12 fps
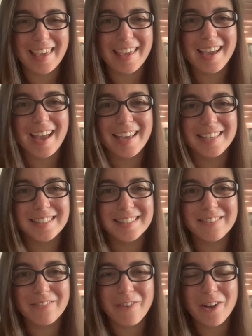Hey guys,
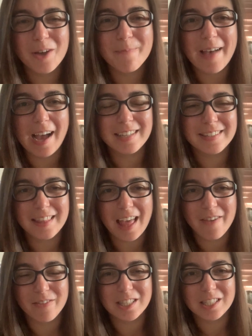welcome back to the
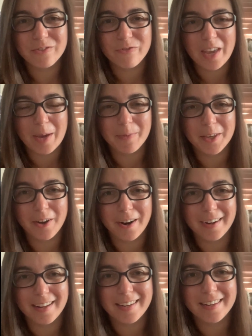Evans Family
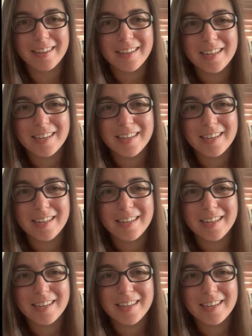Garden.